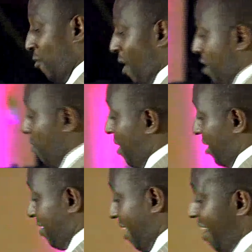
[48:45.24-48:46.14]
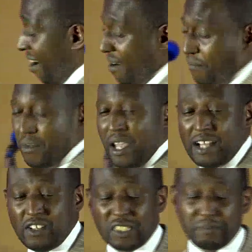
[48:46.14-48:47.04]
When you reach there
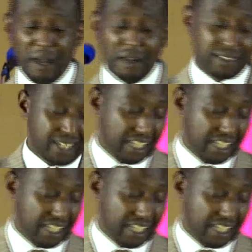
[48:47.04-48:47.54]
and your spouse